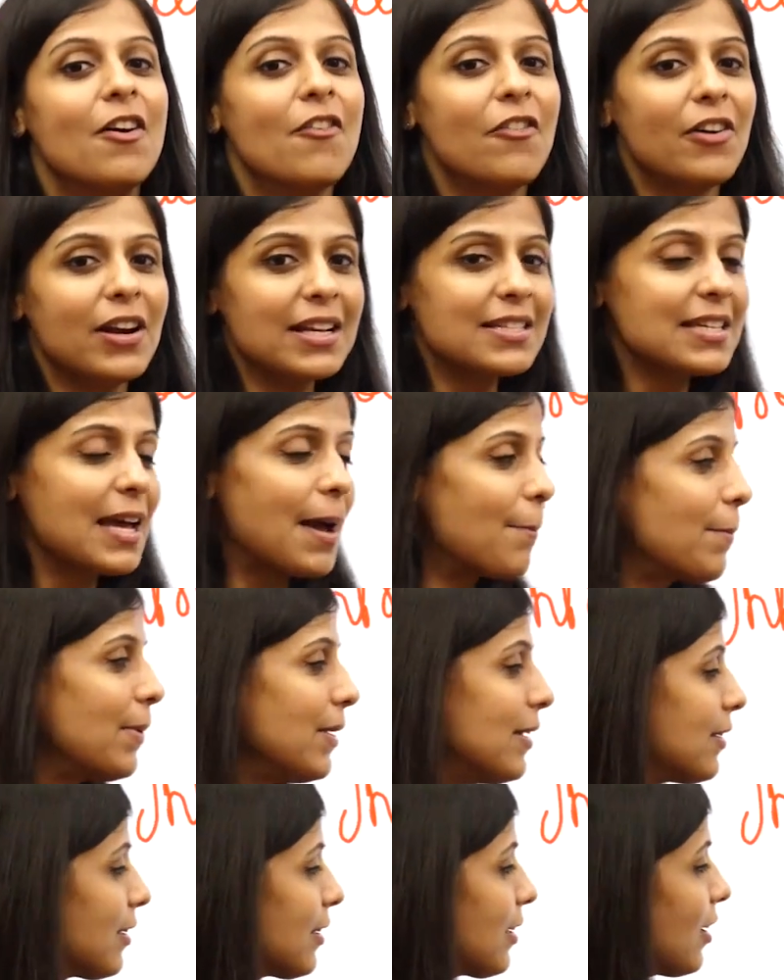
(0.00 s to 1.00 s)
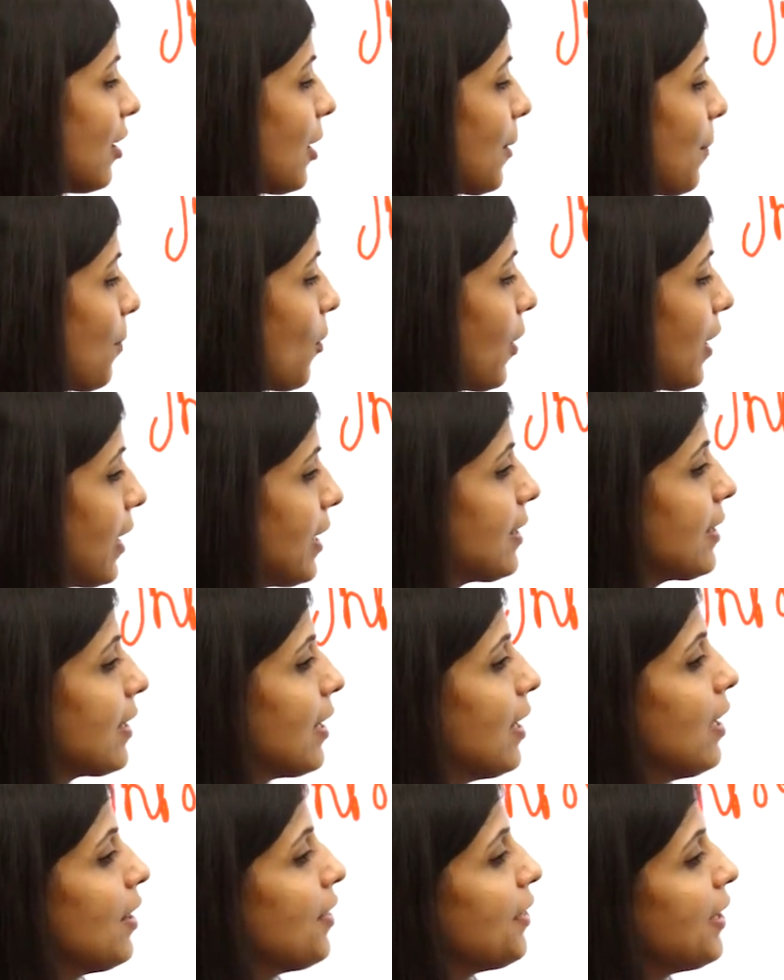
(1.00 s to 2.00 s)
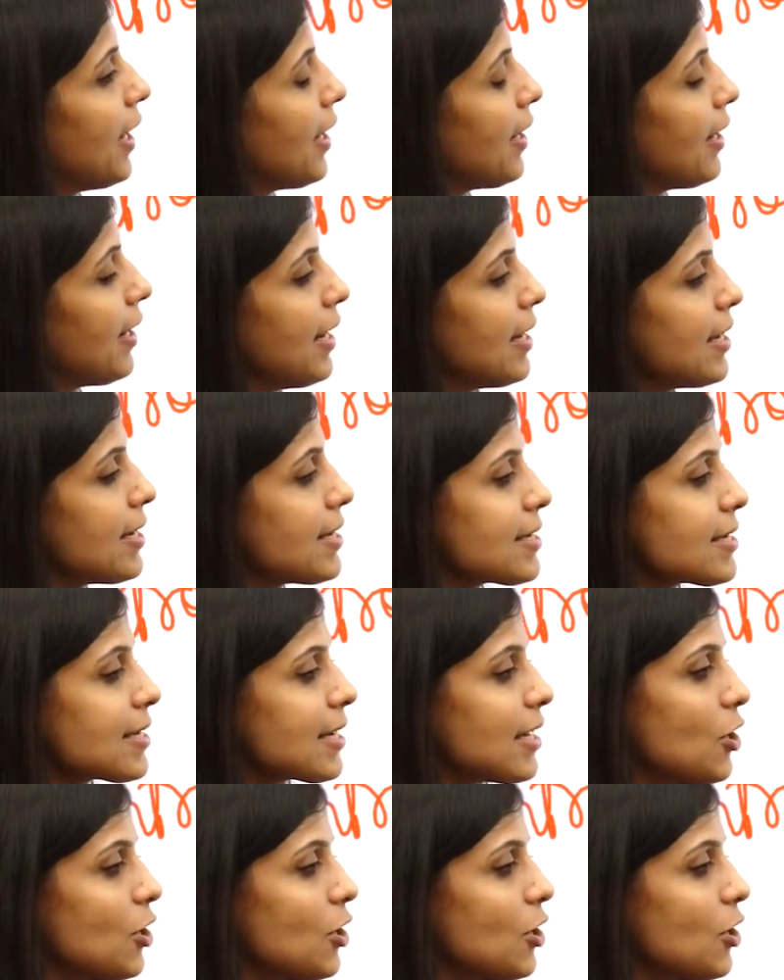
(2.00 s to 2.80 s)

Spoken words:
For example, in the third point, there is,